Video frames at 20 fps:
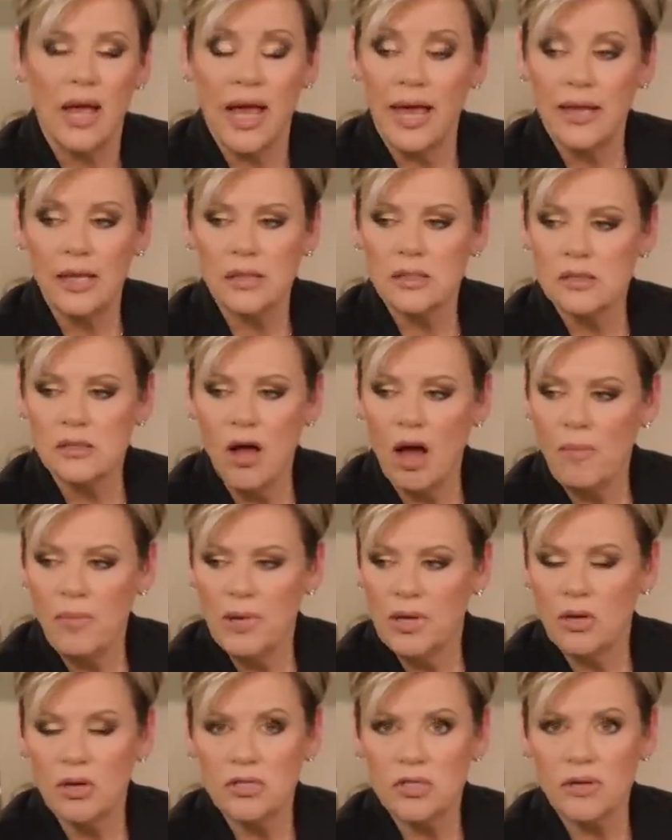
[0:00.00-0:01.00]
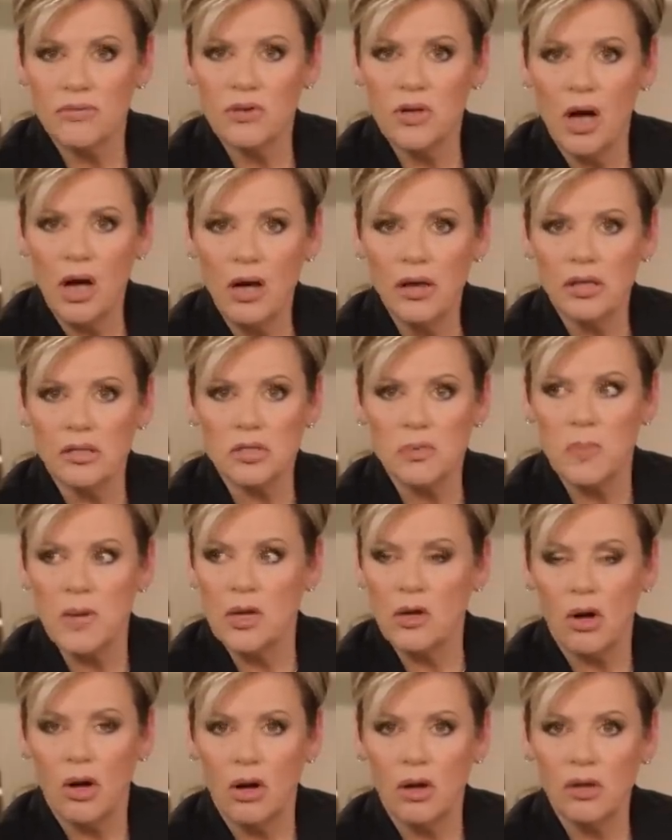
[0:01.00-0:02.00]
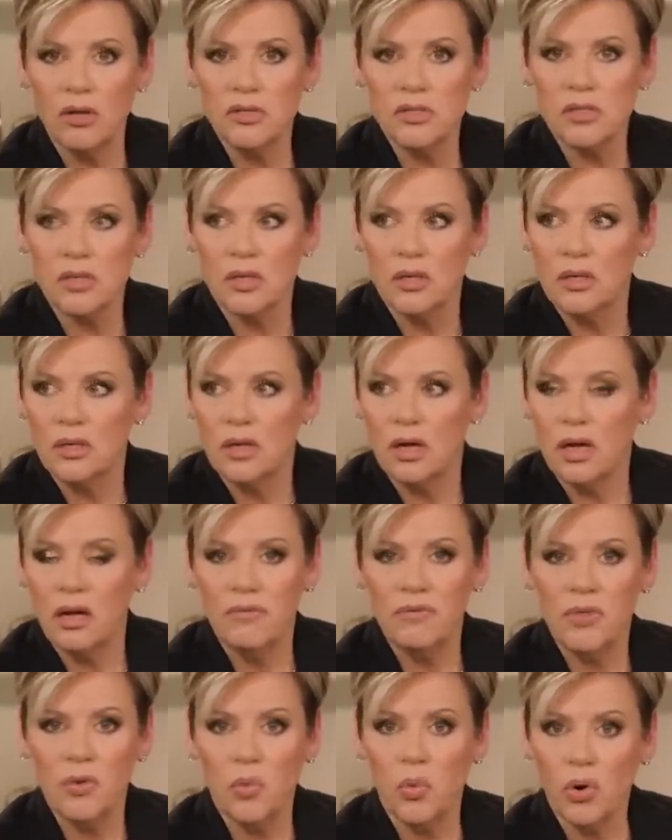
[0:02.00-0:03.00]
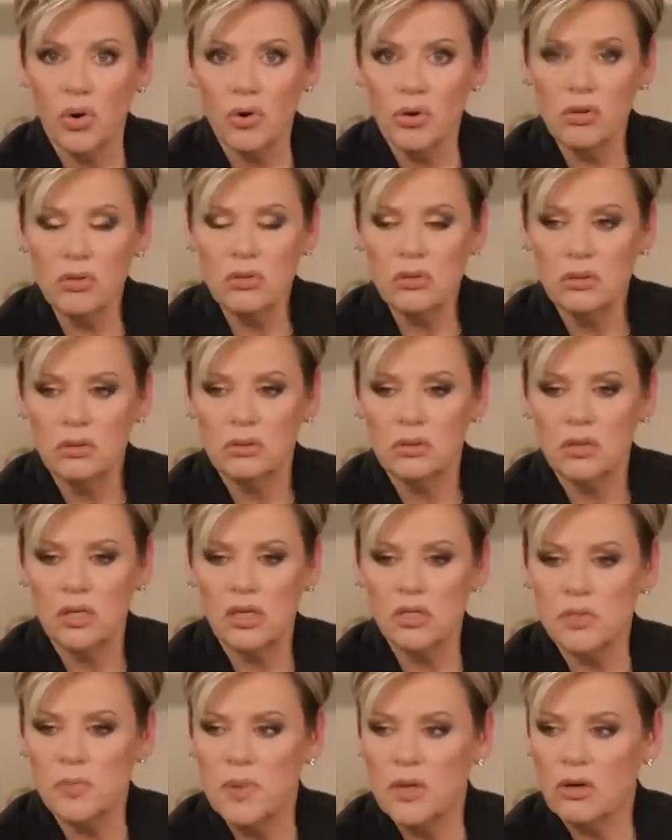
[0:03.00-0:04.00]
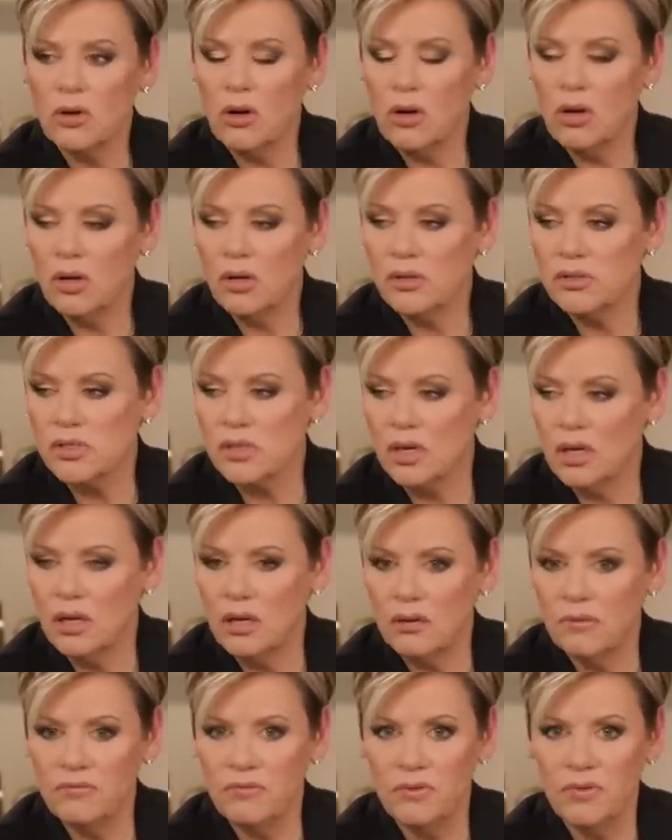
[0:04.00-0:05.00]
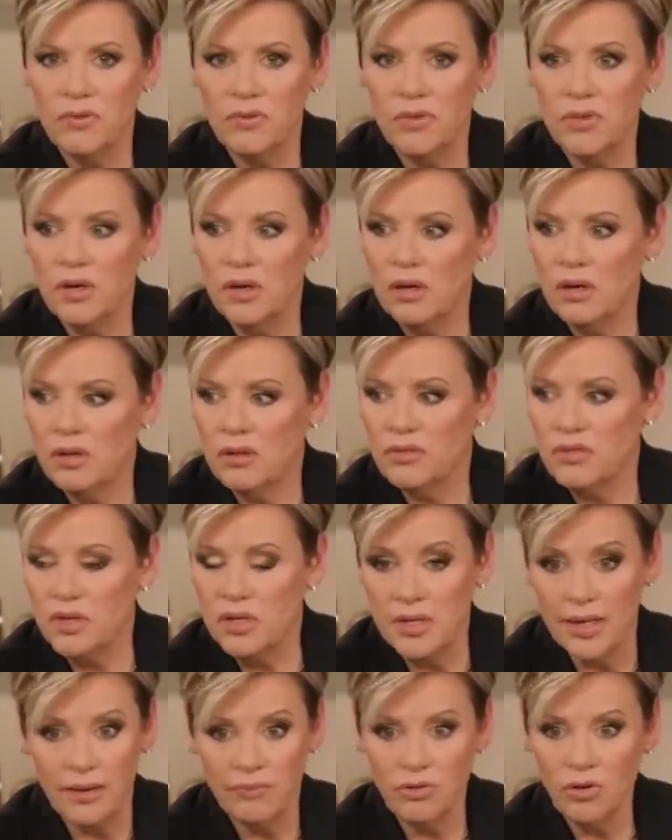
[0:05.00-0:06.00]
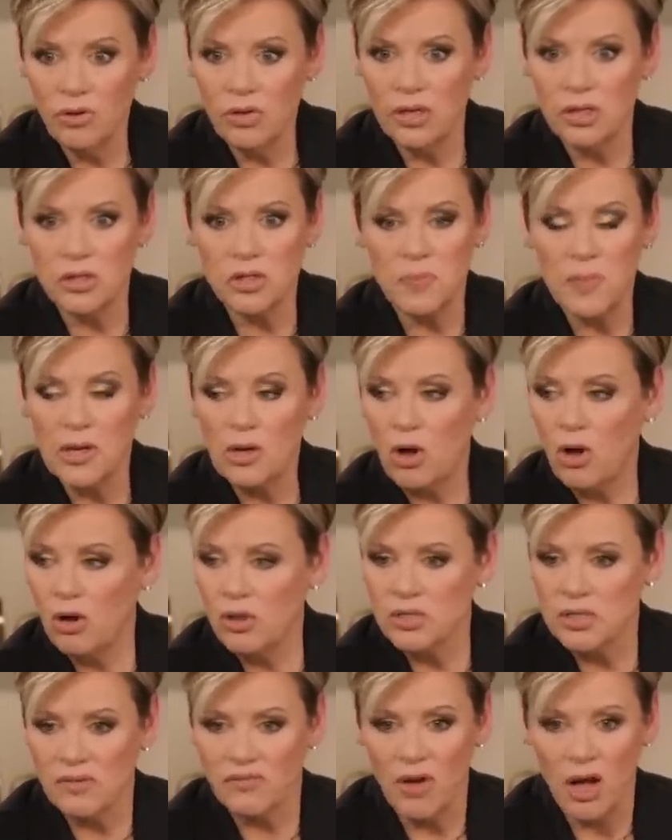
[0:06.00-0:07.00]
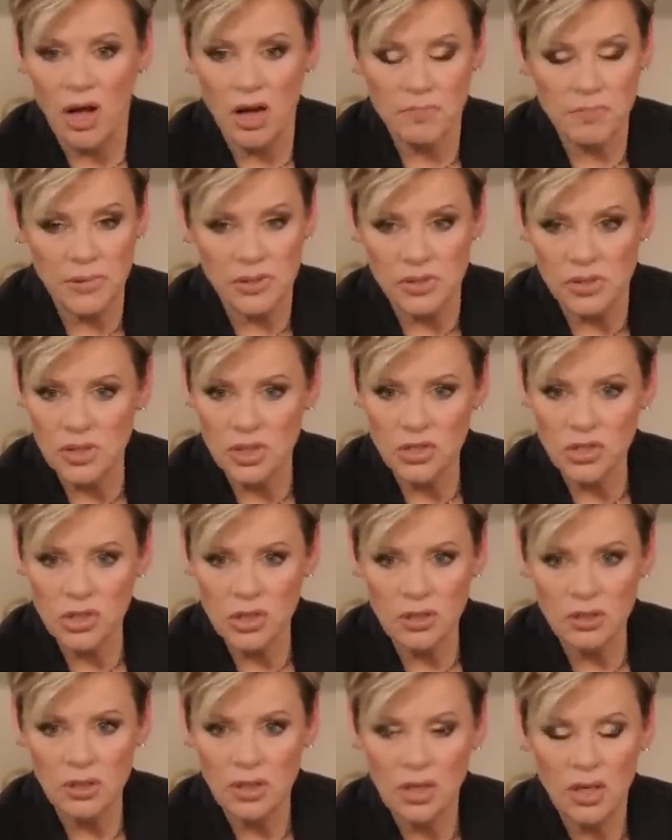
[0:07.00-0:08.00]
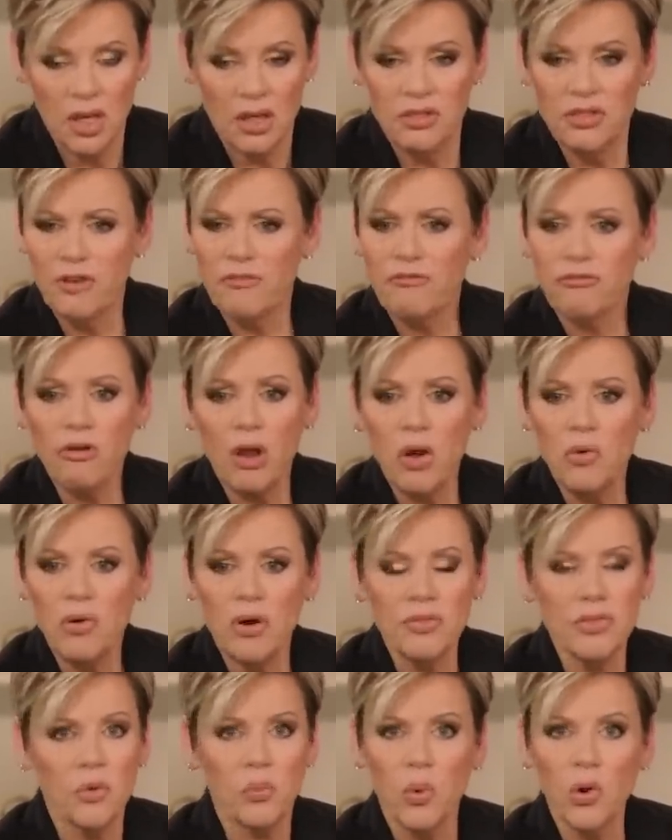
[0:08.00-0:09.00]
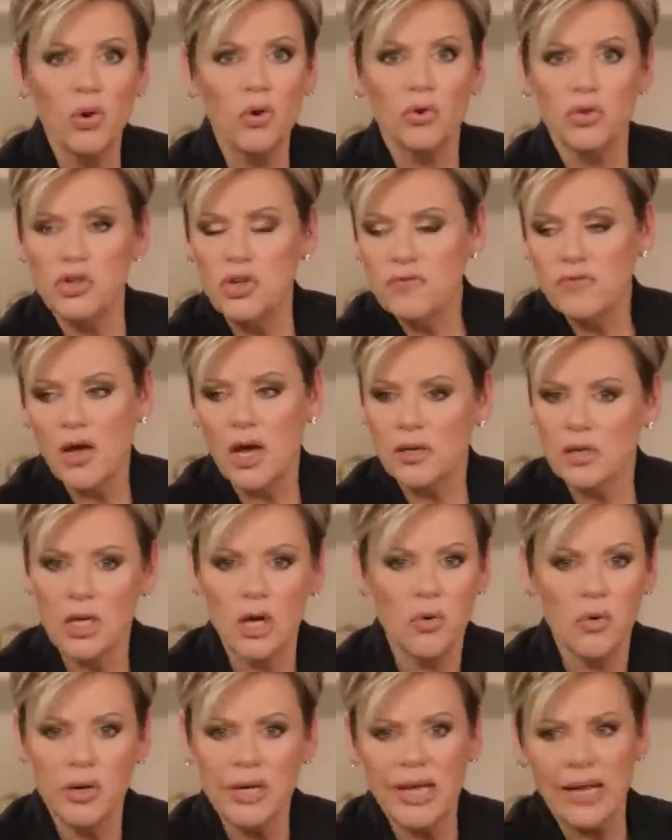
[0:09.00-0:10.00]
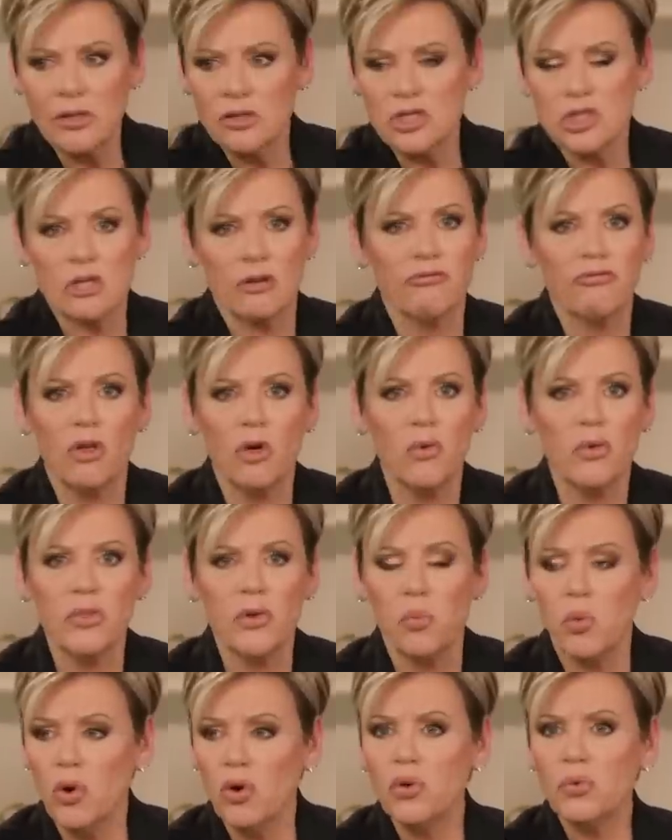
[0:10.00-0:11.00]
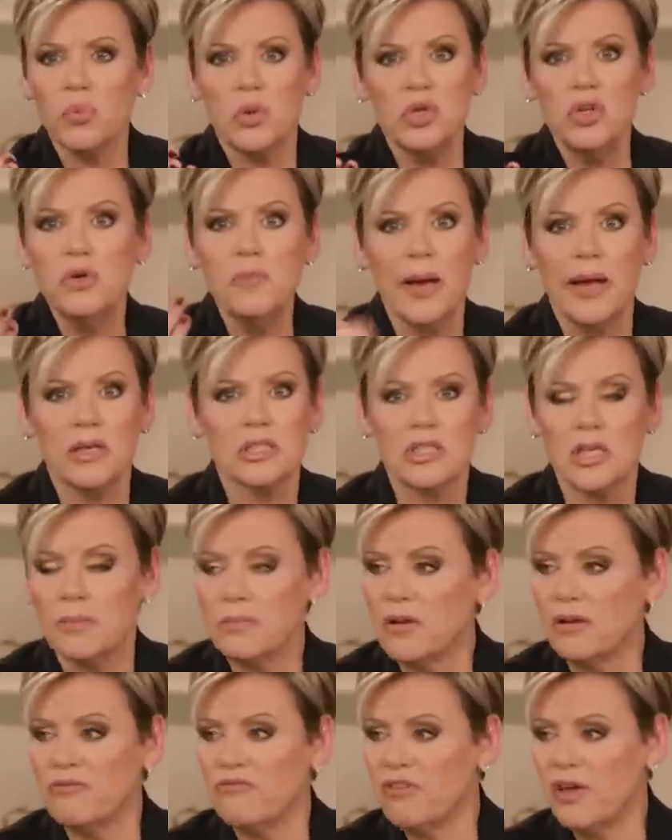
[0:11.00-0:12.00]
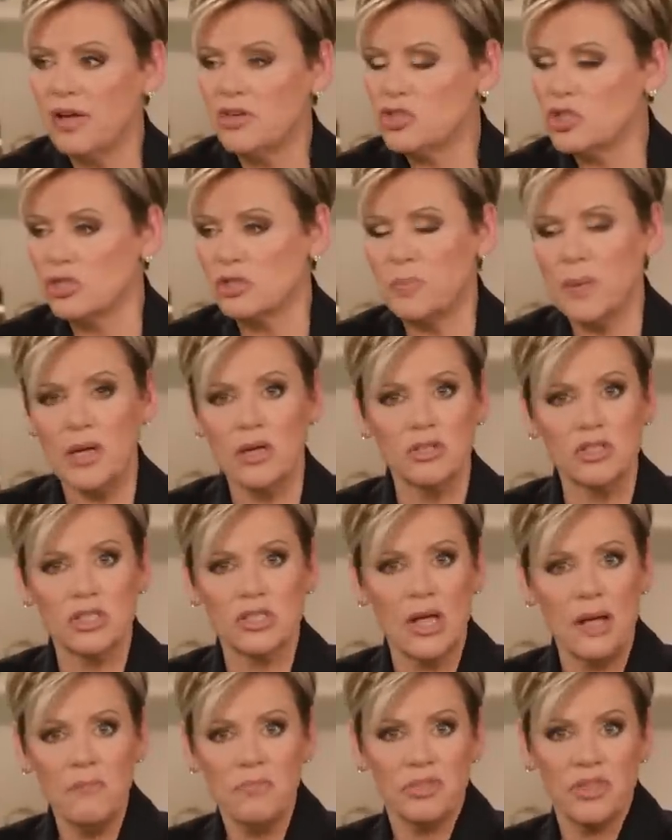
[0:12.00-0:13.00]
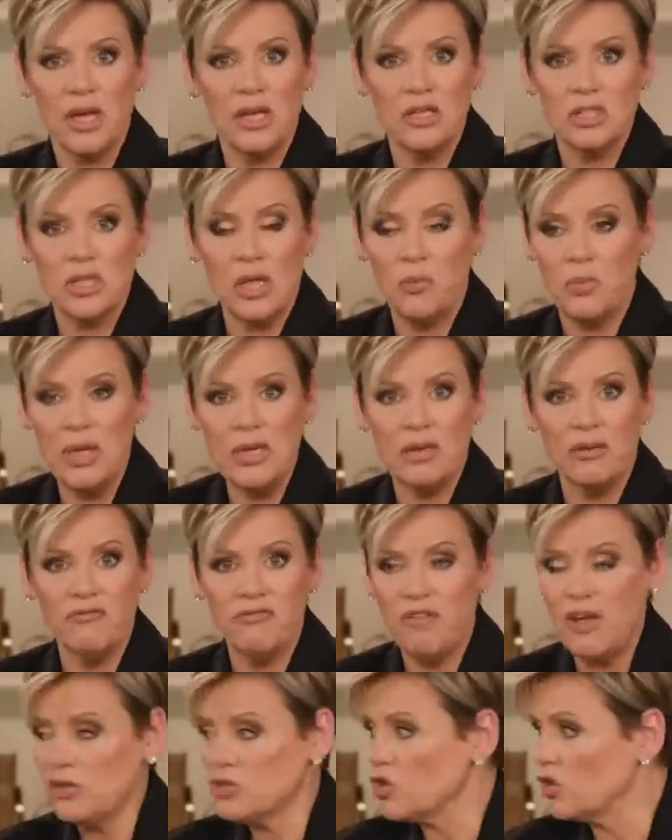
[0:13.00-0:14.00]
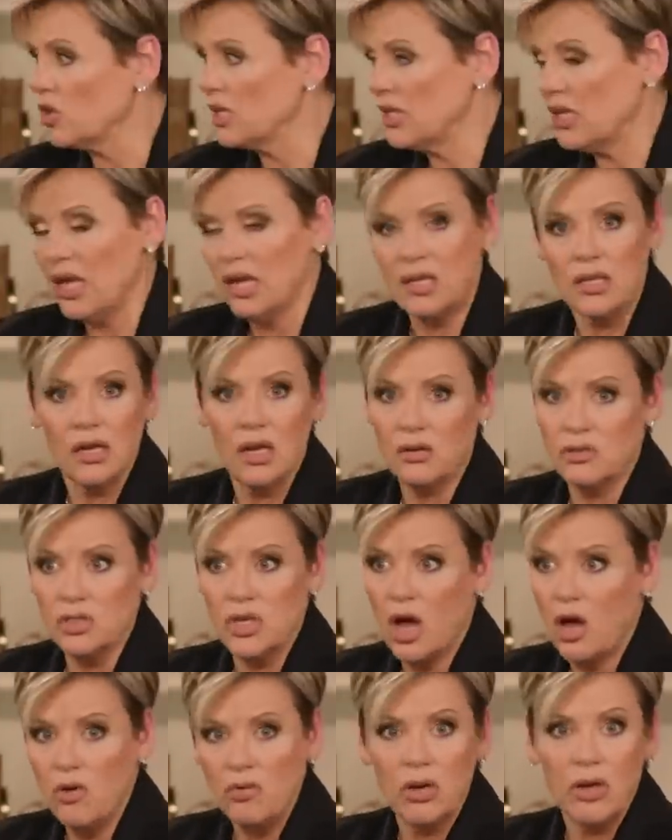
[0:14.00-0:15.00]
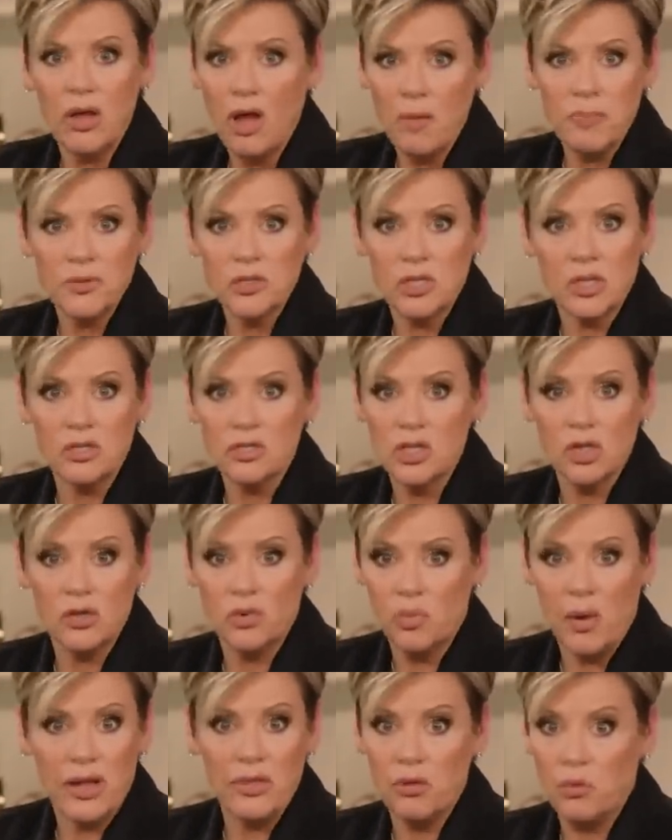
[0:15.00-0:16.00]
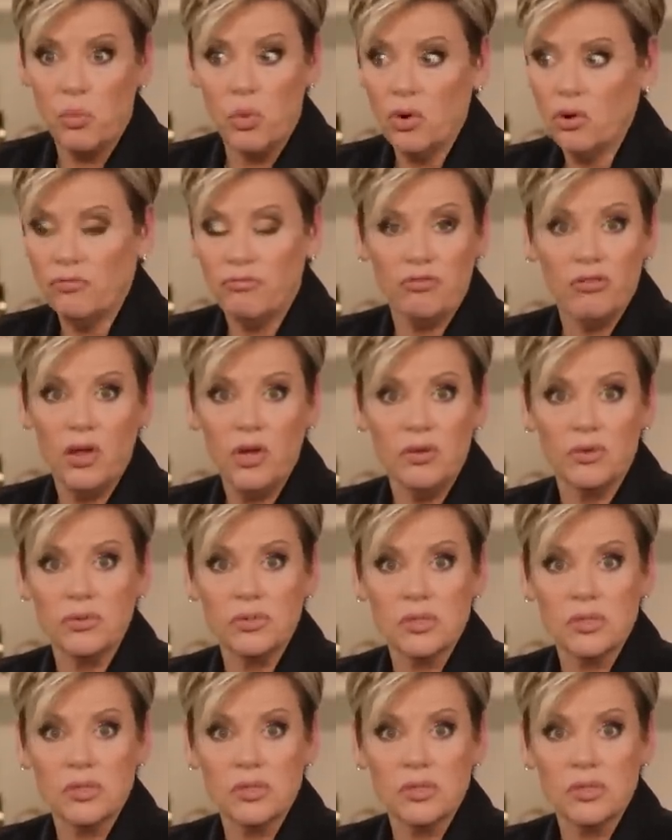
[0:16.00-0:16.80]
And it's not because of God, it's because of the world. It's because of the devil. It's because of opposition. The flow of the world. You've got to go against the flow of the world when you make some confessions, because some things that we confess are totally opposite to the way the world flows.